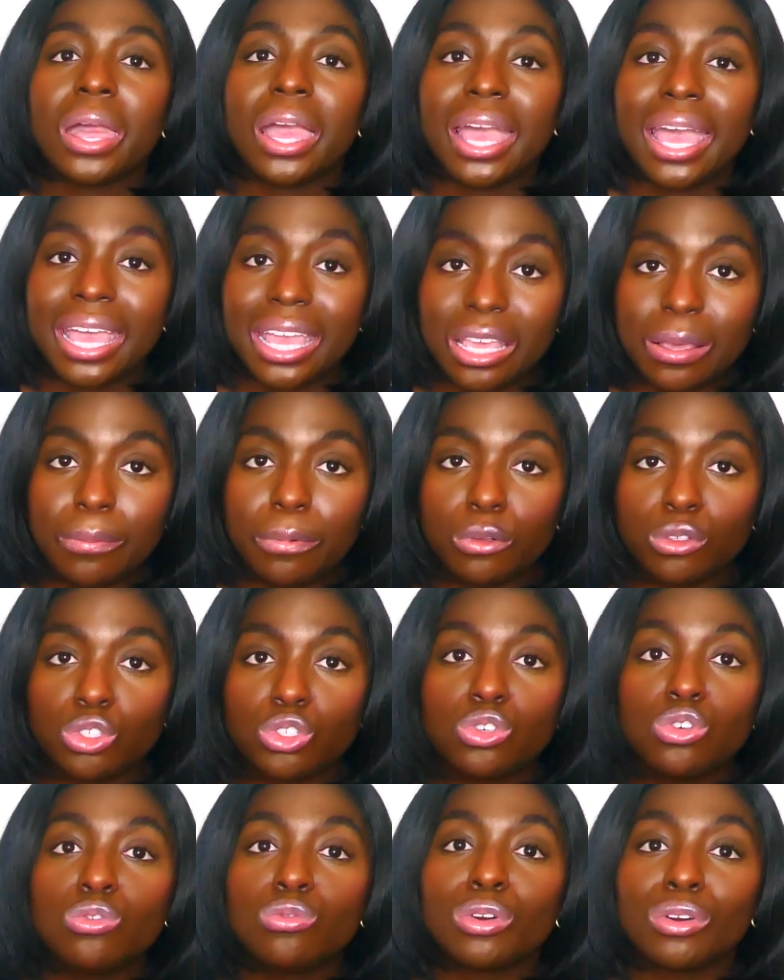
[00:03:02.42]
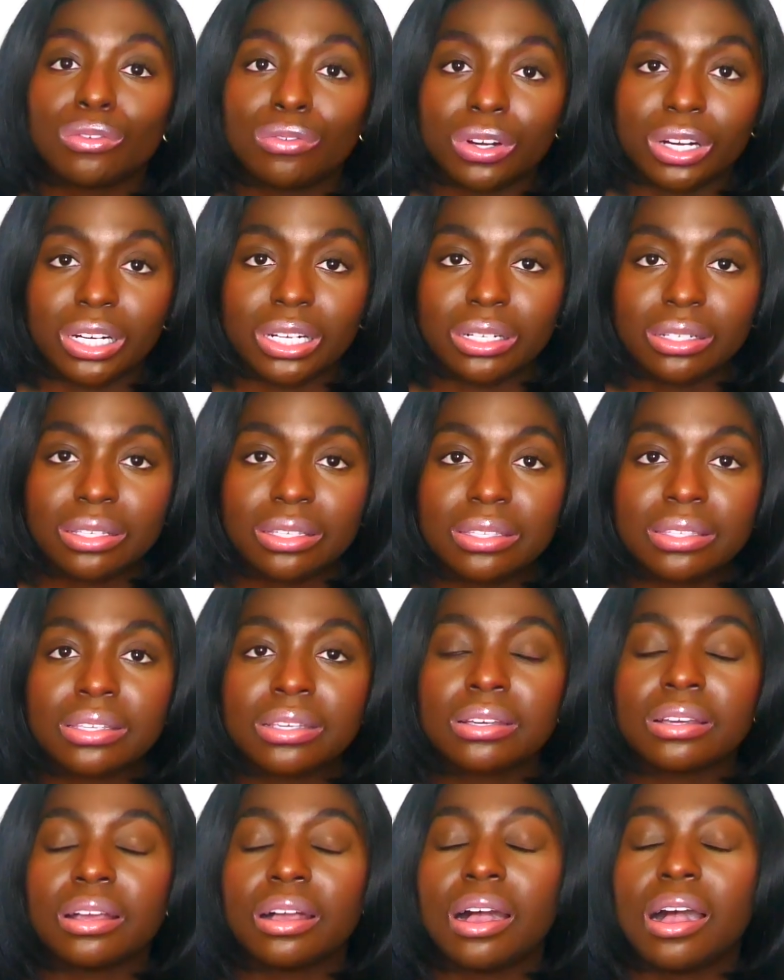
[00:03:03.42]
able to reverse.
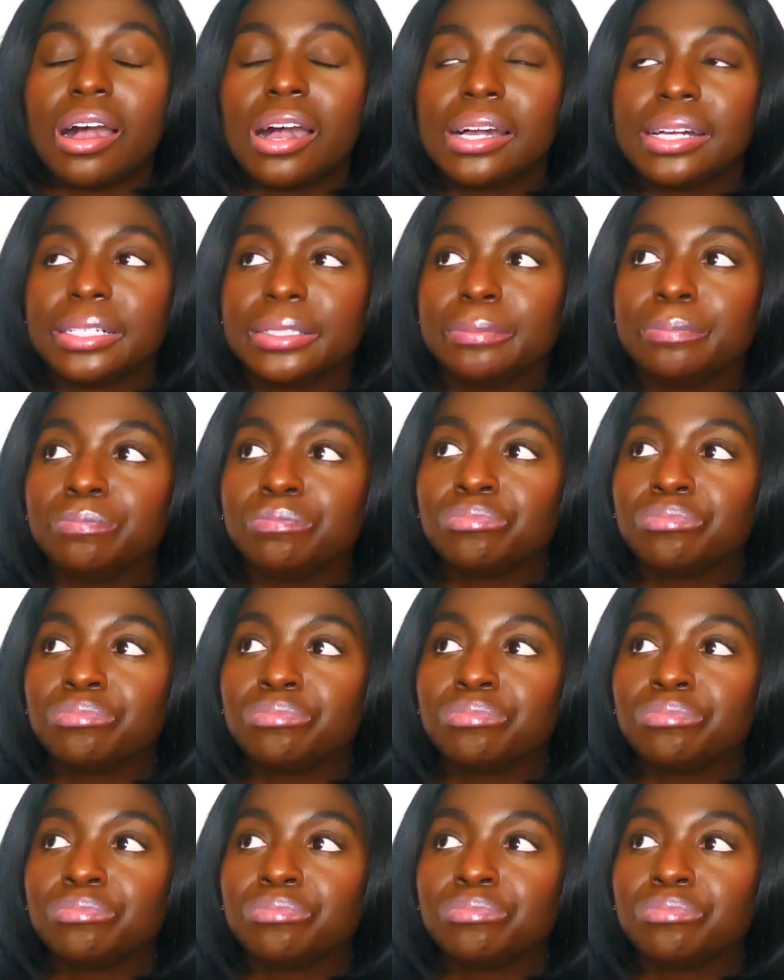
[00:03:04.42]
But